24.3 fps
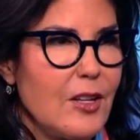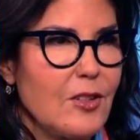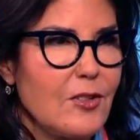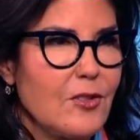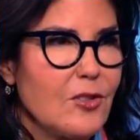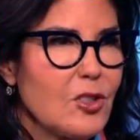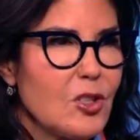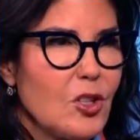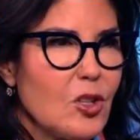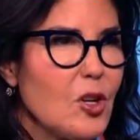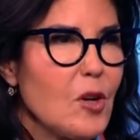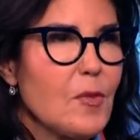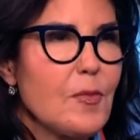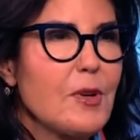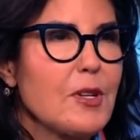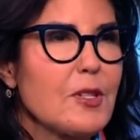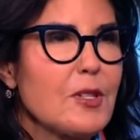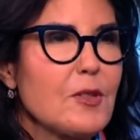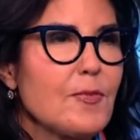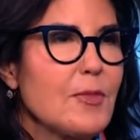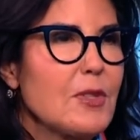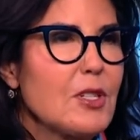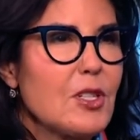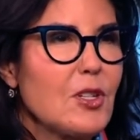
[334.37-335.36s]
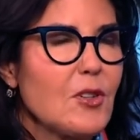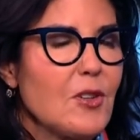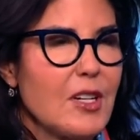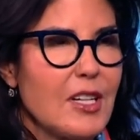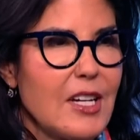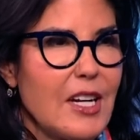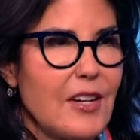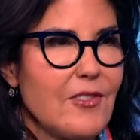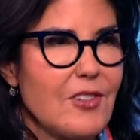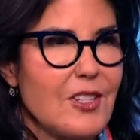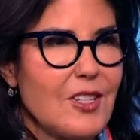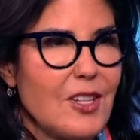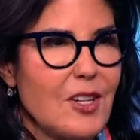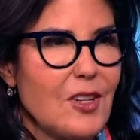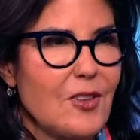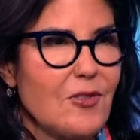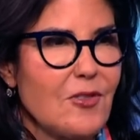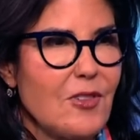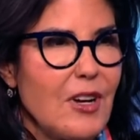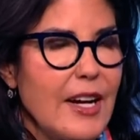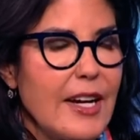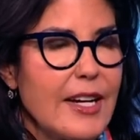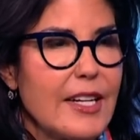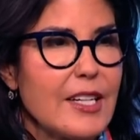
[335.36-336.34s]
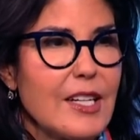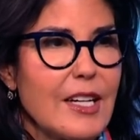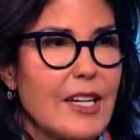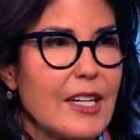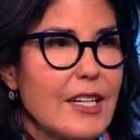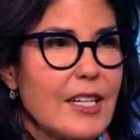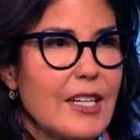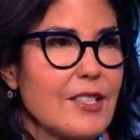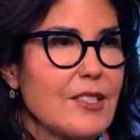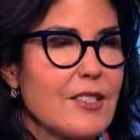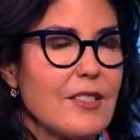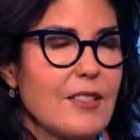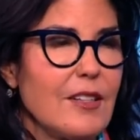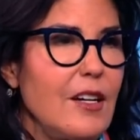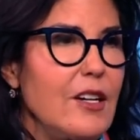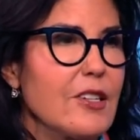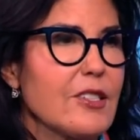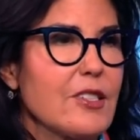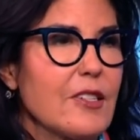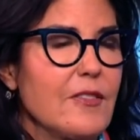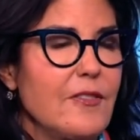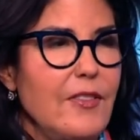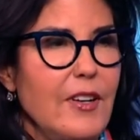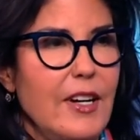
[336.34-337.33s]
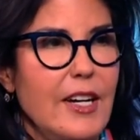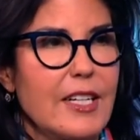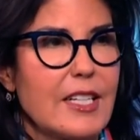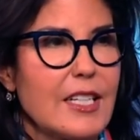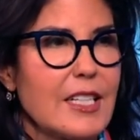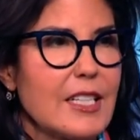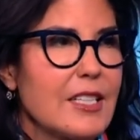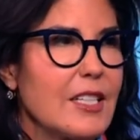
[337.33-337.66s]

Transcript: Europe has been doing everything right. It is ossified.